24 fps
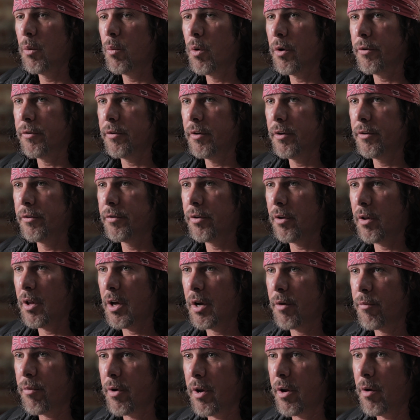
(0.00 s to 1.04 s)
wasn't until I
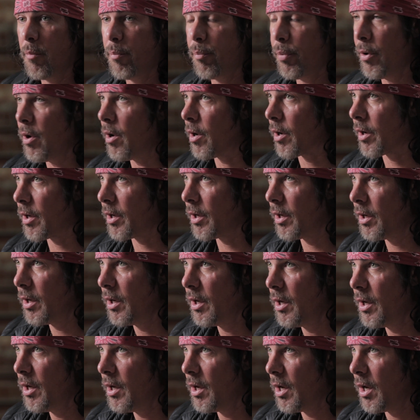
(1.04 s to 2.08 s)
read a book
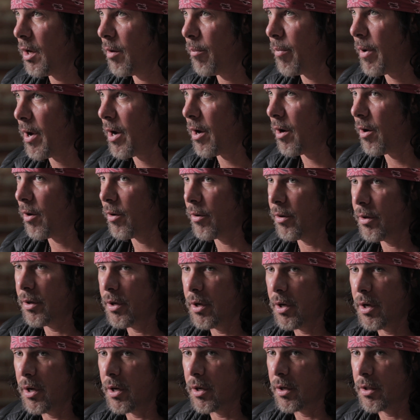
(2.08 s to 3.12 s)

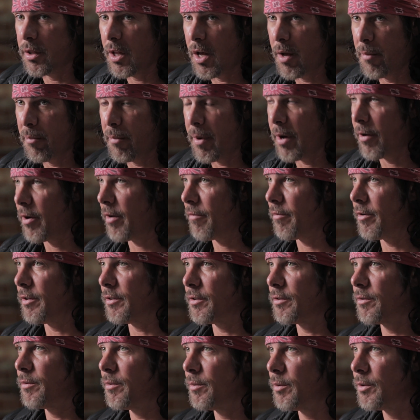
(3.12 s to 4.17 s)
about climbing Mount
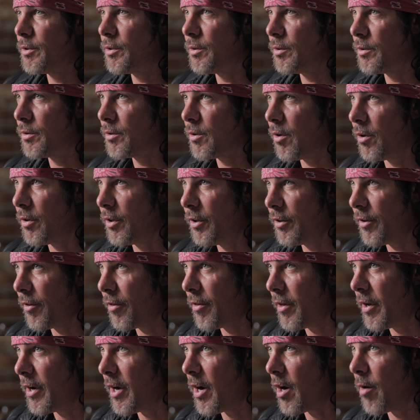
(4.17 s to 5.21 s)
Everest, which was called Into
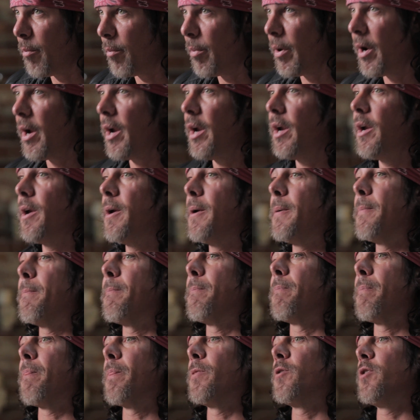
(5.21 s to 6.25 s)
Thin Air by
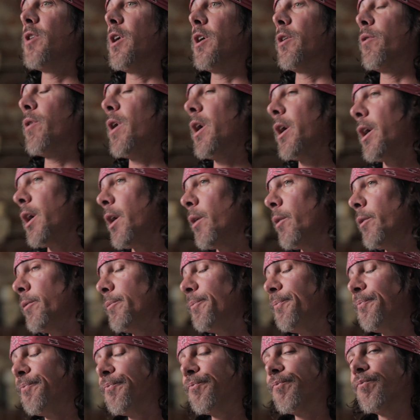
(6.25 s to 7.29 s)
John Krakauer.
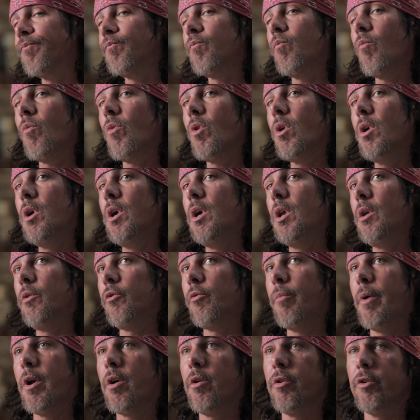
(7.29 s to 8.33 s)
And it was
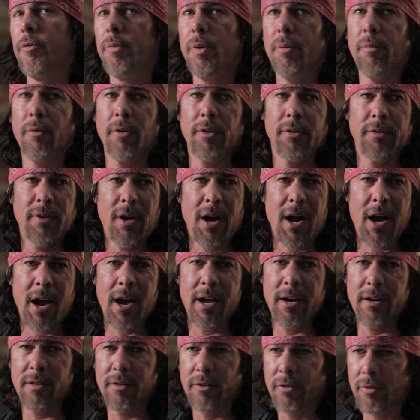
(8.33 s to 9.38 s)
about all these people that died
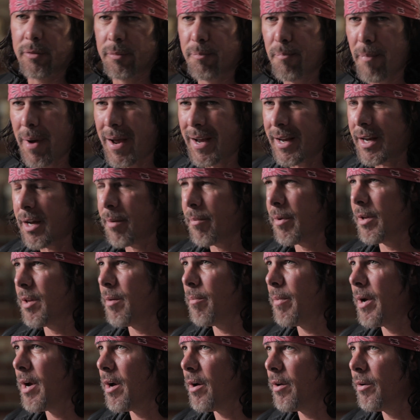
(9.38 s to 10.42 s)
and this mayhem on the
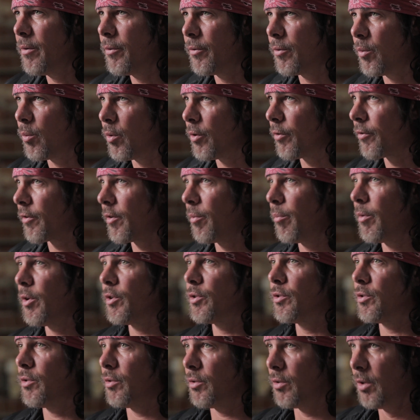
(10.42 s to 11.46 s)
mountain. It was the worst
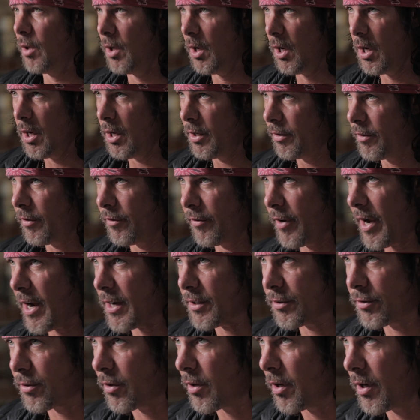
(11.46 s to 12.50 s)
commercial
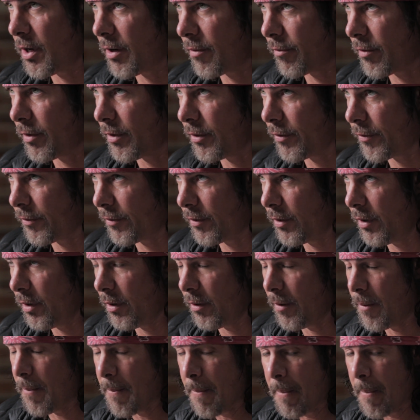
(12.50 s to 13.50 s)
disaster on Everest, you know.